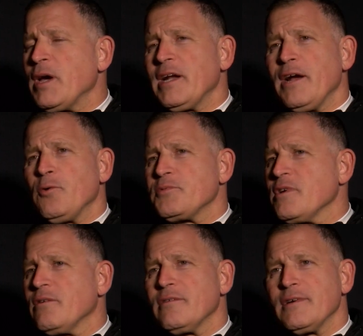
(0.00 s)
Man, I hope
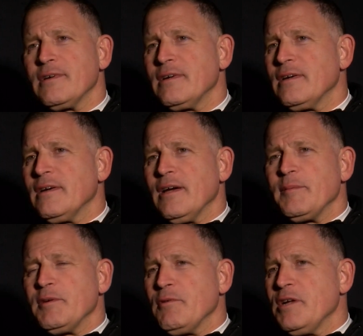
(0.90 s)
so.
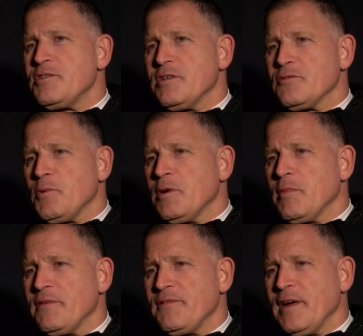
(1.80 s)
I mean, Reggie is one of
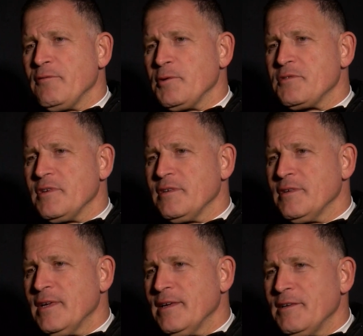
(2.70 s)
my favorites, and
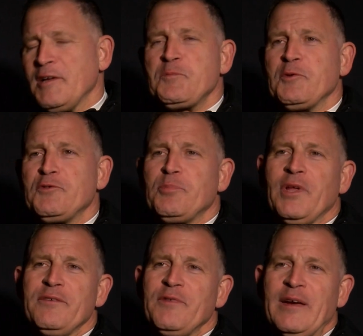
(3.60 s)
you're not supposed to
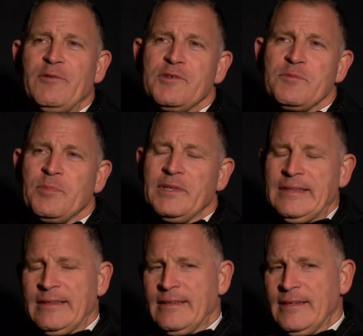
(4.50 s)
play favorites,
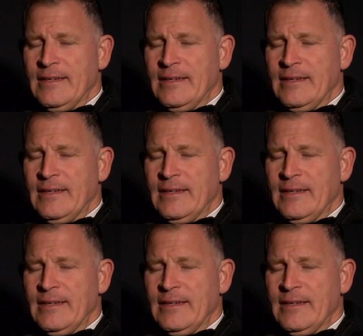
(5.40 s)
but